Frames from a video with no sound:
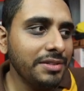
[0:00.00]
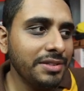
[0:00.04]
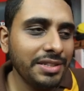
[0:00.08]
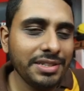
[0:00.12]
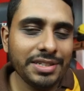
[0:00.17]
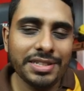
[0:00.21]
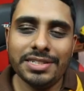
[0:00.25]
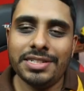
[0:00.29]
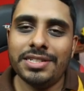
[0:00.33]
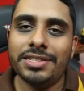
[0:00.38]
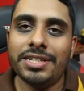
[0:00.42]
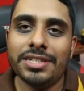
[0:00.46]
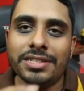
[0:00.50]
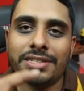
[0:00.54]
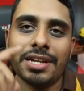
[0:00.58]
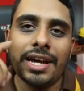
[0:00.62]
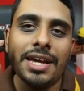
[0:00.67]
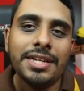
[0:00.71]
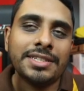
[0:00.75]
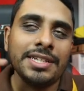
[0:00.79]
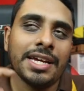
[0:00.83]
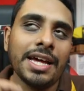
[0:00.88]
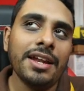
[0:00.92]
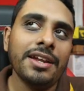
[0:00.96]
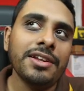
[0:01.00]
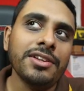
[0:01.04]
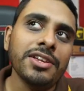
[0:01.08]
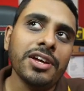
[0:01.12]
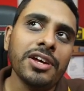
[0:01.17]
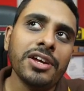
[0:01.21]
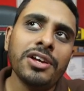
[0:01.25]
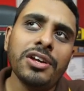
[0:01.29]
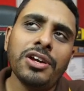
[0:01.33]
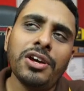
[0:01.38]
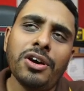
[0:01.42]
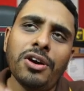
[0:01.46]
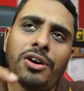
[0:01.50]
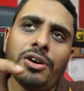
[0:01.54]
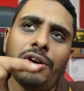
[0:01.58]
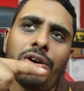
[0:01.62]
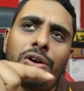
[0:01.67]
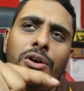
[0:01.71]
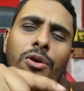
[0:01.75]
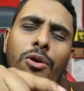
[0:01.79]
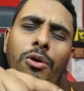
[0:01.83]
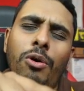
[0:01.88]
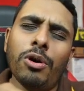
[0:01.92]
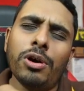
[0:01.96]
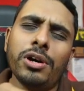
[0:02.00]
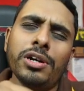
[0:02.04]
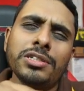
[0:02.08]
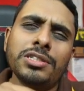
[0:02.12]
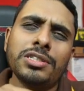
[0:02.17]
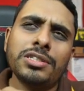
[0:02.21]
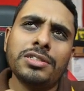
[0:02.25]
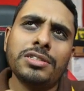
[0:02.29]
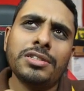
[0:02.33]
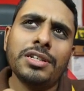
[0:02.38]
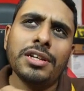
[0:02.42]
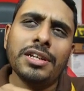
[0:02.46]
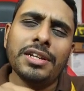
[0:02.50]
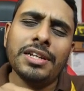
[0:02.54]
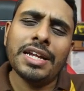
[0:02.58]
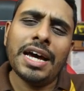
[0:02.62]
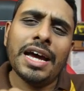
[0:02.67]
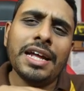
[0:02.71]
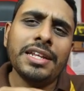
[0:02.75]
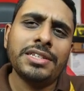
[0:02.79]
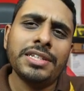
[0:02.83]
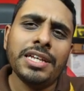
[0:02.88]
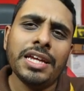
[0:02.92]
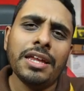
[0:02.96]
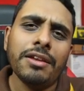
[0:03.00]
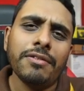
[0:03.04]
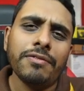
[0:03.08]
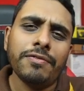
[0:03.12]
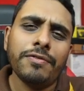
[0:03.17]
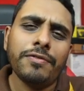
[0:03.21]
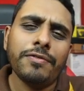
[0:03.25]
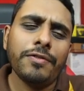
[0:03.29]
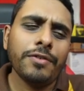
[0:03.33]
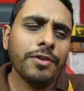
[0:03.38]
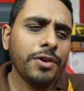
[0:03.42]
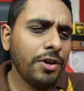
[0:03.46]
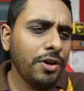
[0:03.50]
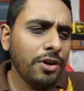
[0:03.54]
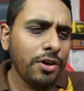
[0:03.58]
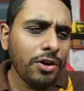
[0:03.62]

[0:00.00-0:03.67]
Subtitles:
This is this guy's calendar. August 19th,